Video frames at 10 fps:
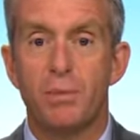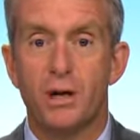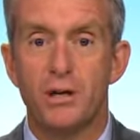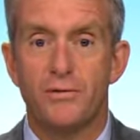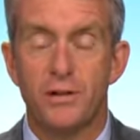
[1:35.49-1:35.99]

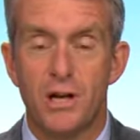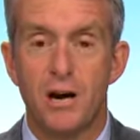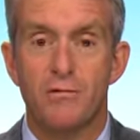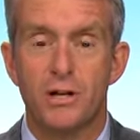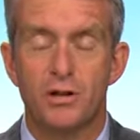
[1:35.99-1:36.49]
because for
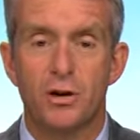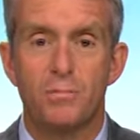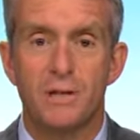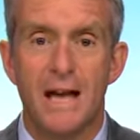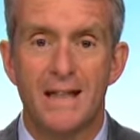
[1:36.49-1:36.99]
terrorist
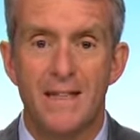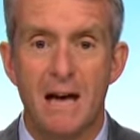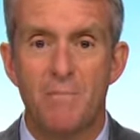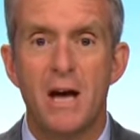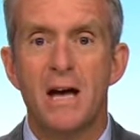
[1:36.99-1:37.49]
groups like
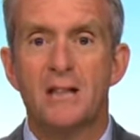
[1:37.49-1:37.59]
them,